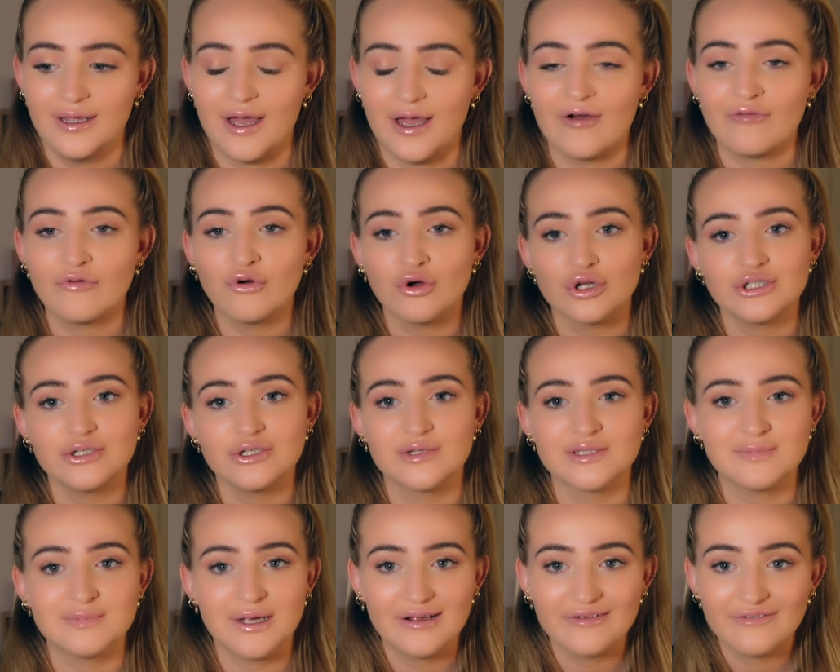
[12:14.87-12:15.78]
I've got to do
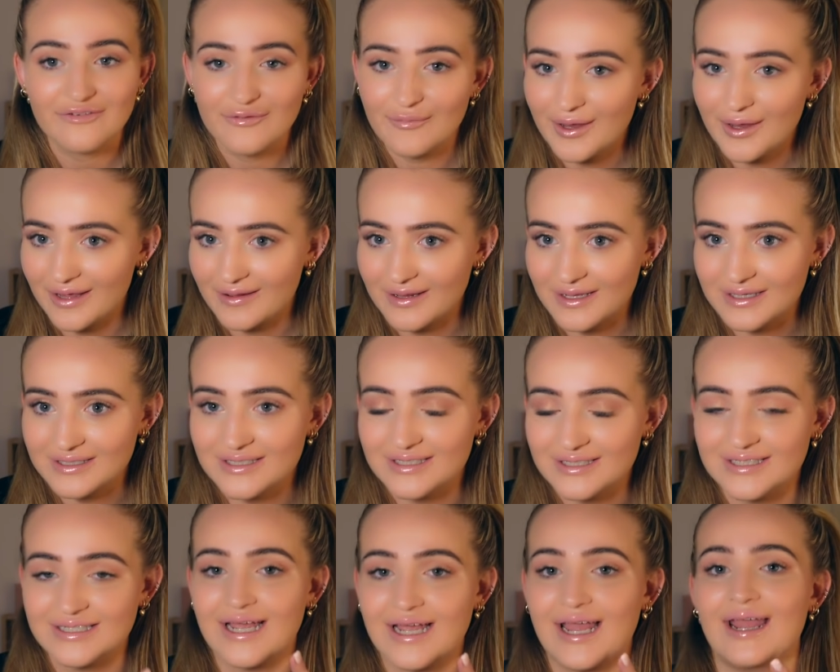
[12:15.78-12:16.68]
what's best for me at the end
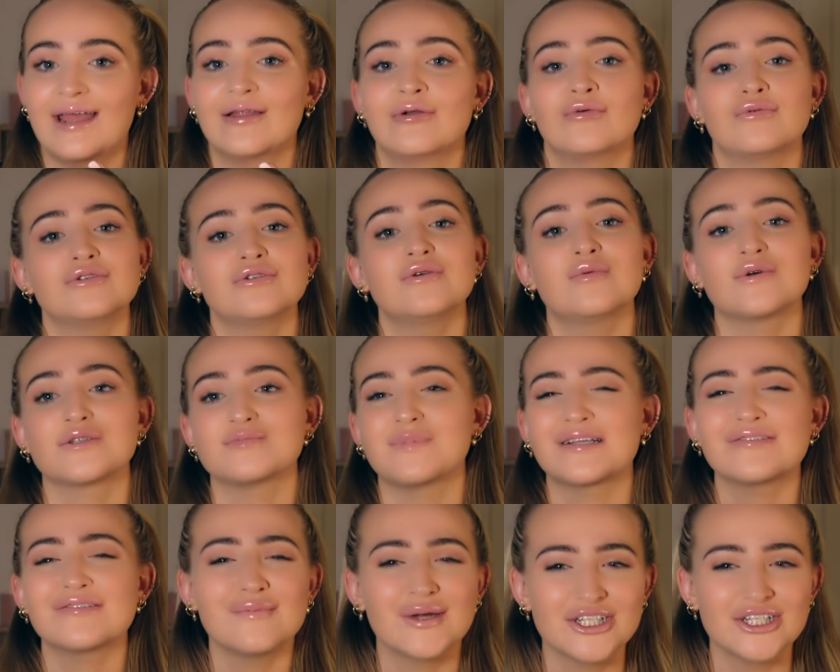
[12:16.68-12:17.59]
of the day, and also what's
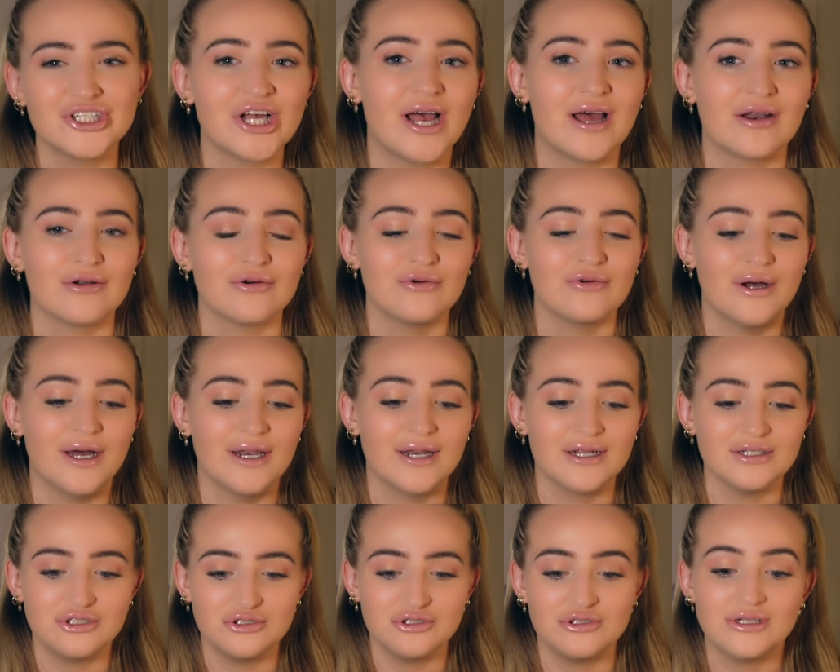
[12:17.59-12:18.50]
best for my channel. And
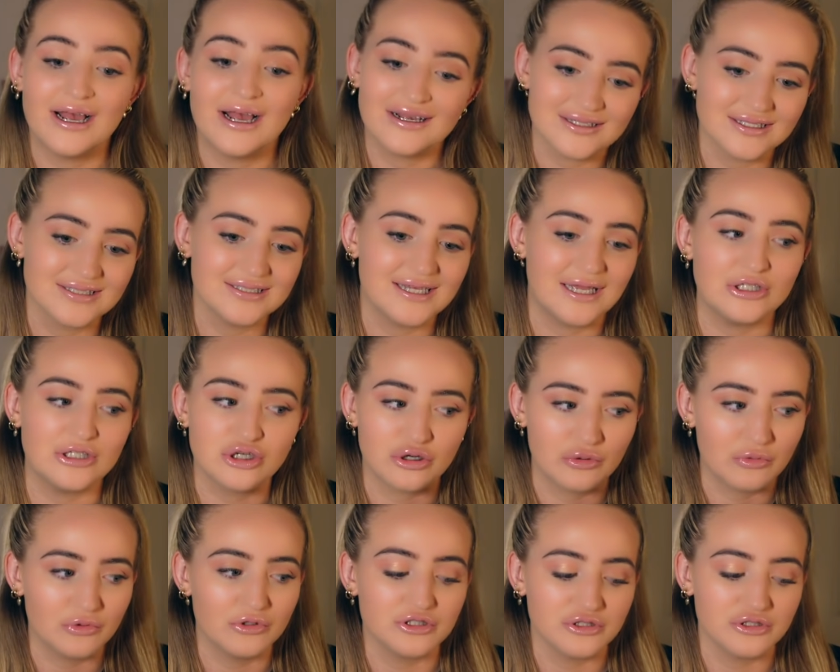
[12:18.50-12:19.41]
I, as I said,
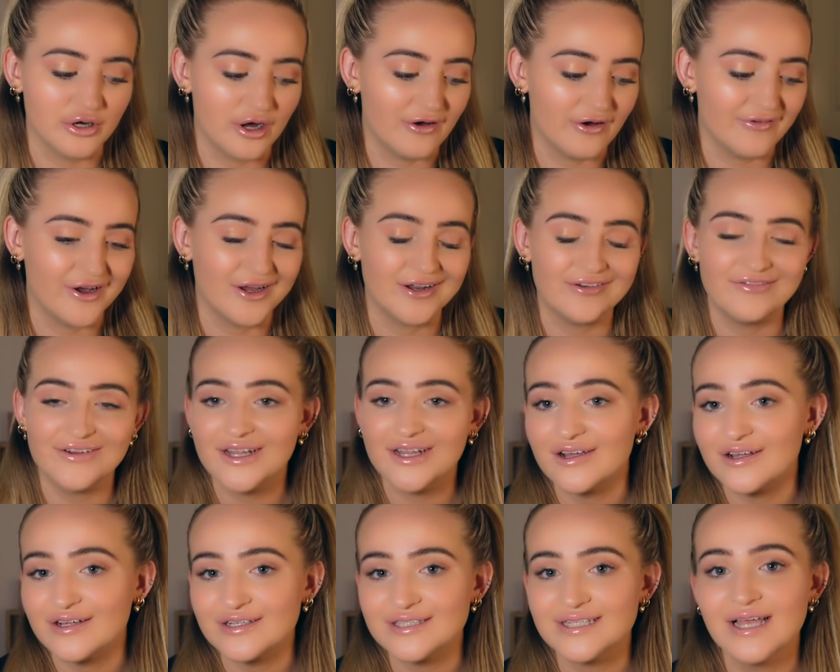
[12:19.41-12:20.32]
don't want to do half-hearted
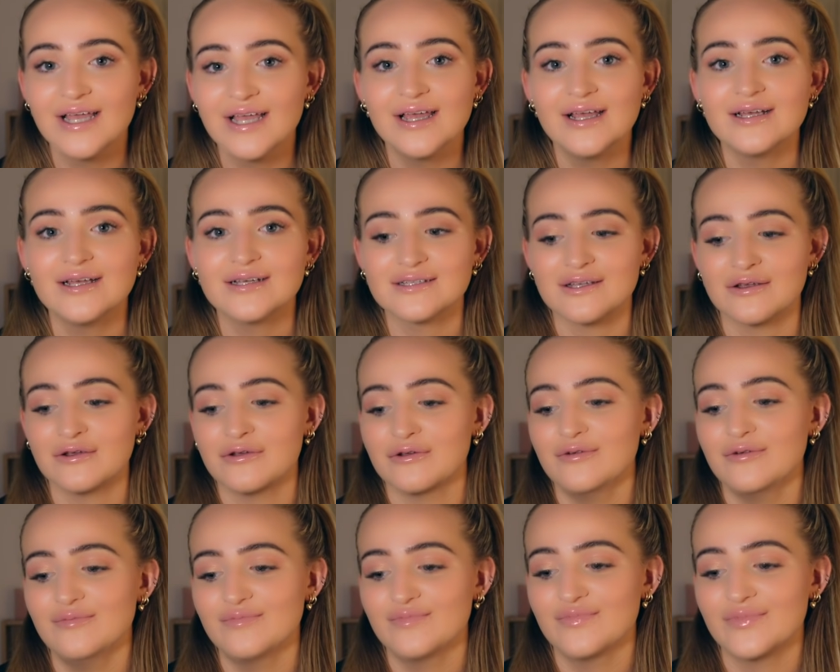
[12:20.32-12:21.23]
videos,
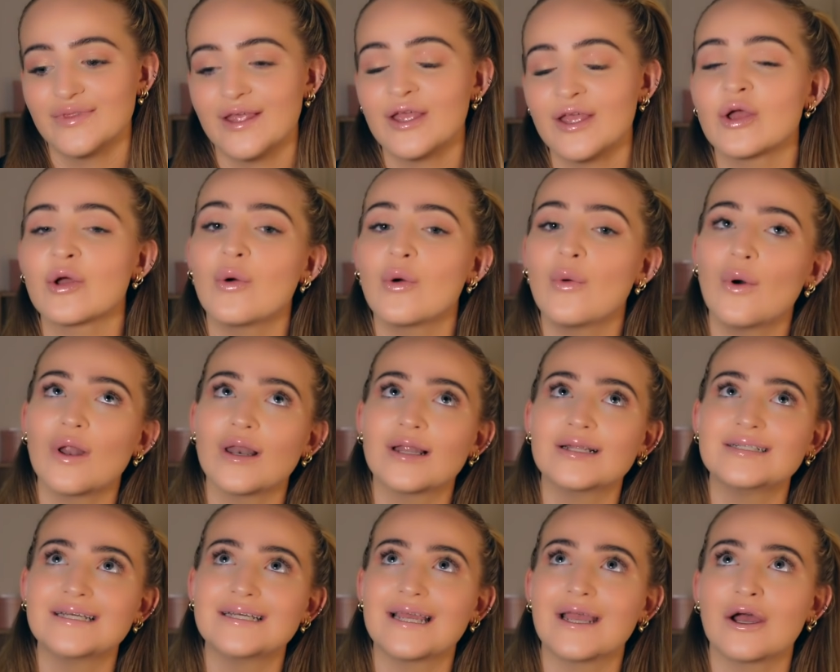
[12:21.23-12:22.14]
so
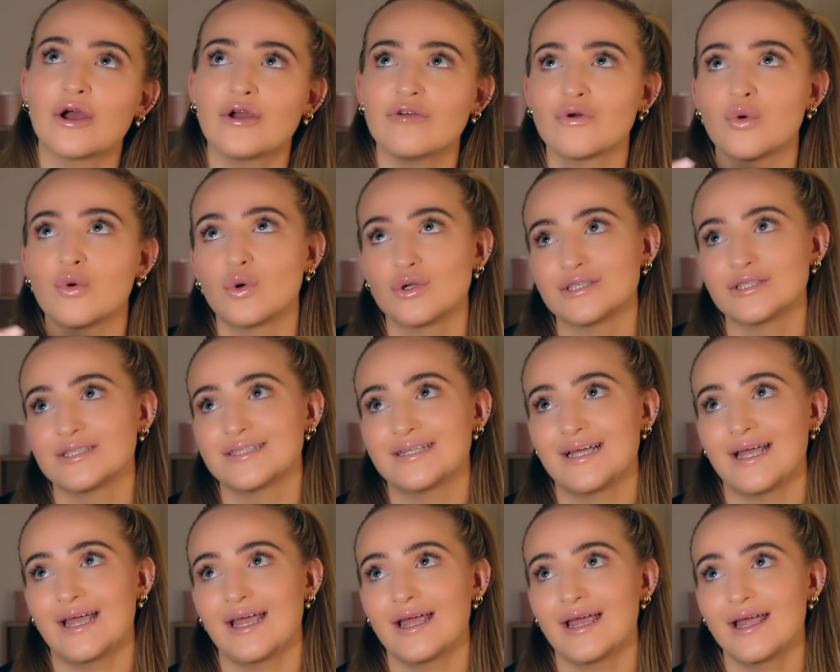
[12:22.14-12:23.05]
quality over
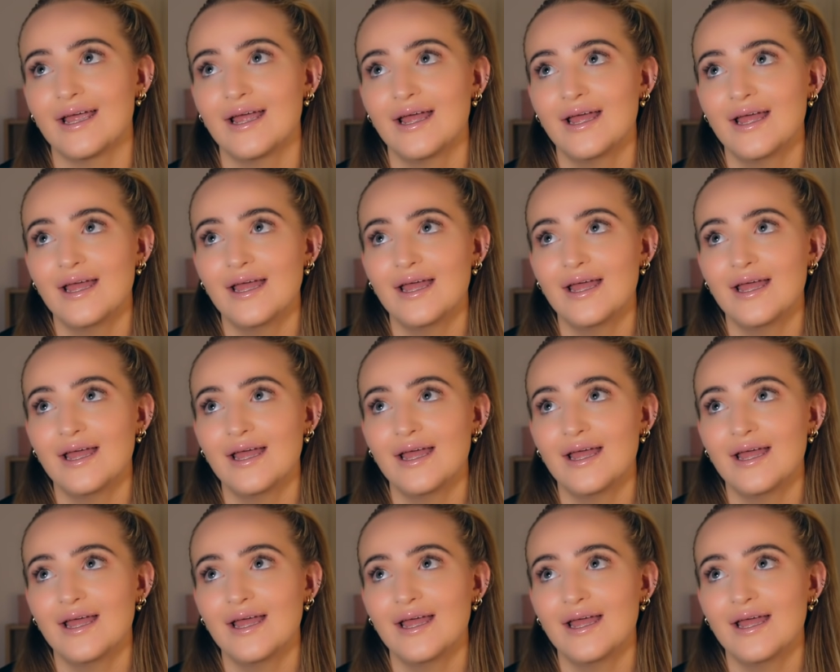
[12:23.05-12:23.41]
quantity,